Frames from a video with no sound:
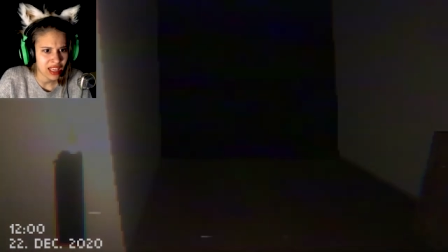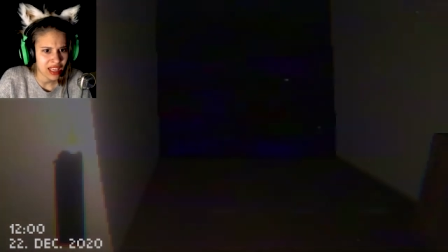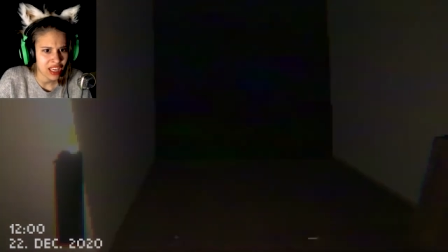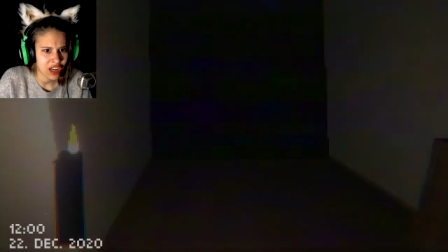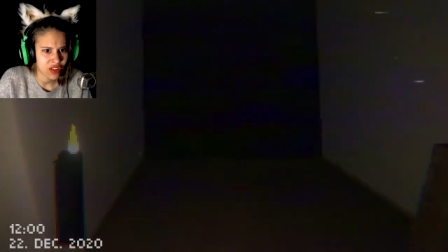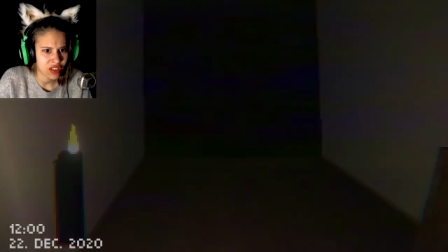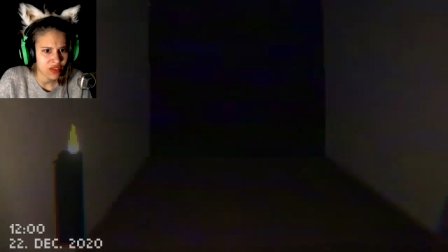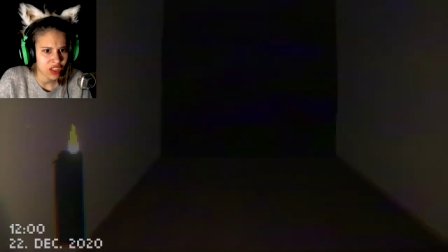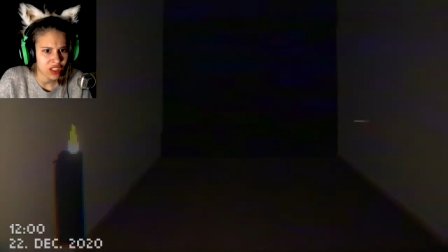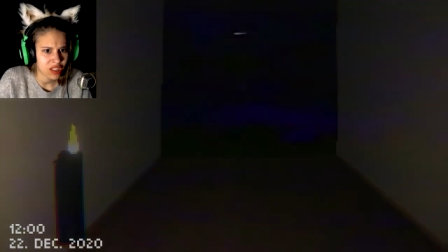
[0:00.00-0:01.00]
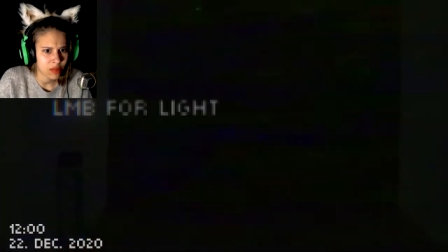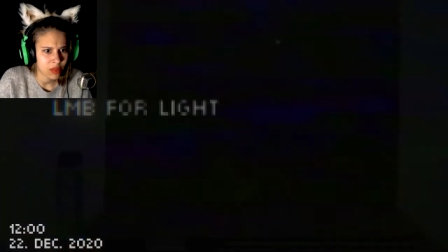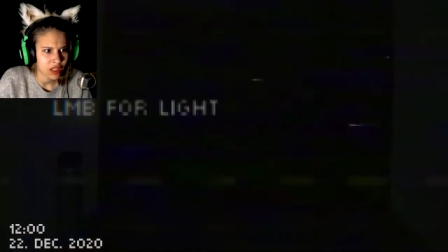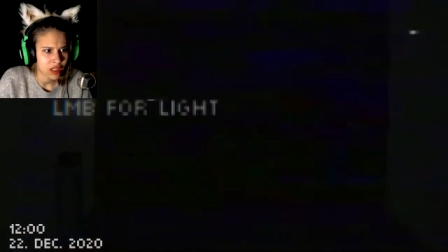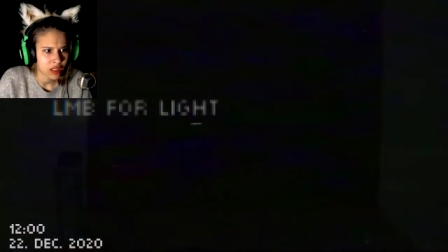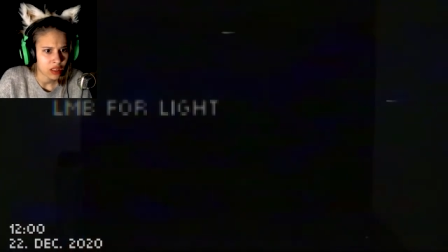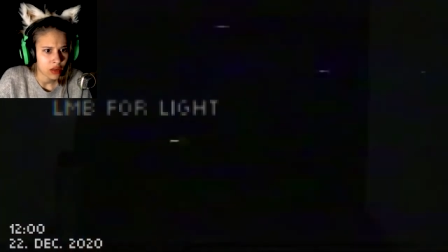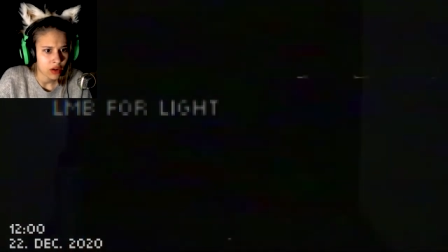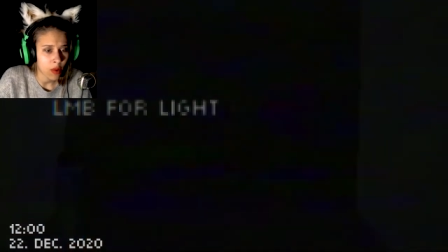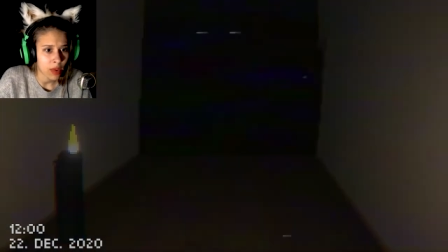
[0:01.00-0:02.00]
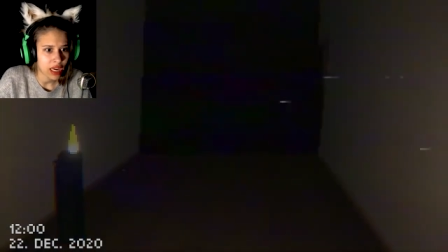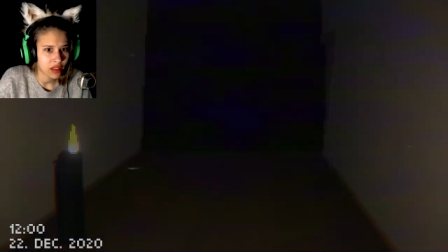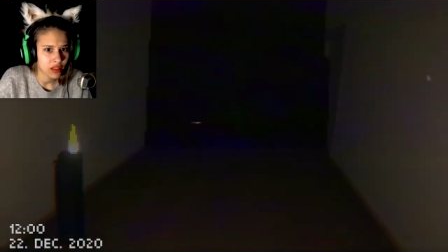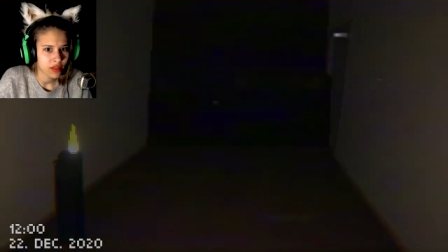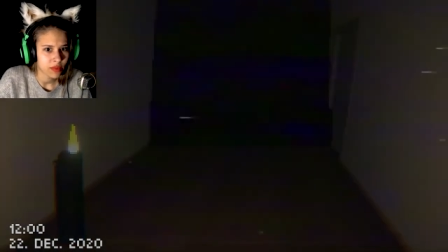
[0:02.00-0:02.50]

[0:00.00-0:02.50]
hear this freaking demon? Oh my god.